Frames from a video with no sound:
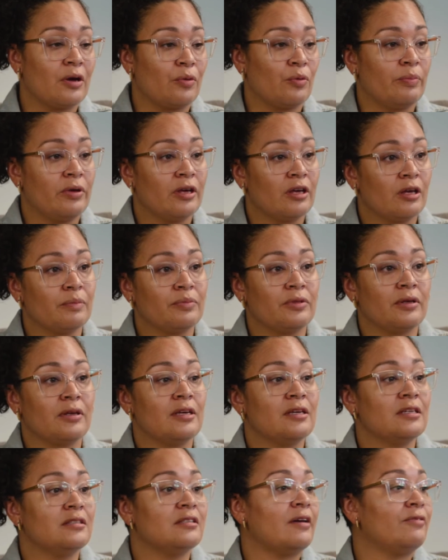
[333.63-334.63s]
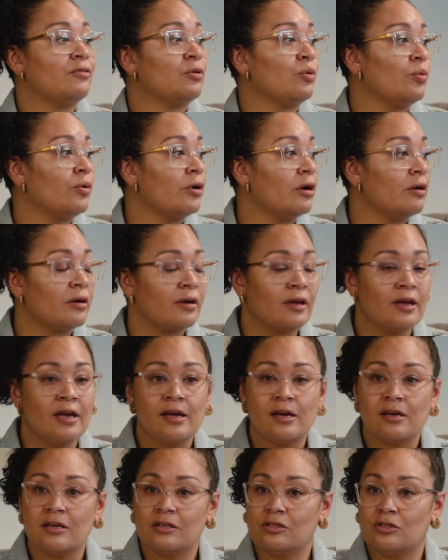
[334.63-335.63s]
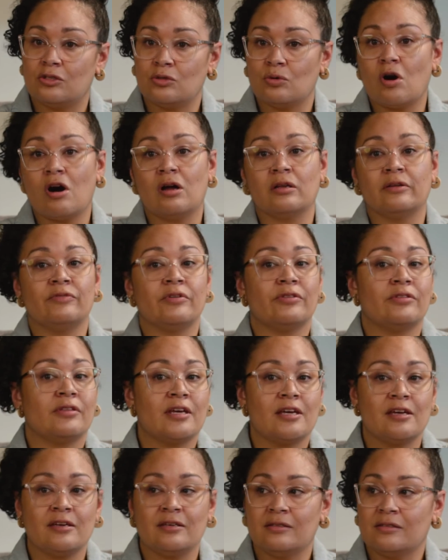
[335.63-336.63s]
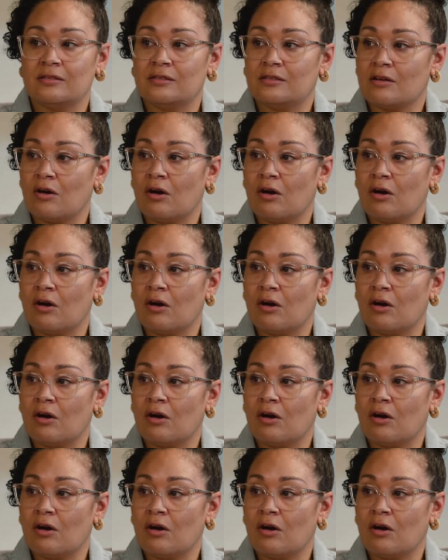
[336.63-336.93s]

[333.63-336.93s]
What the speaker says: I would pick up the kids after work, do all of the things,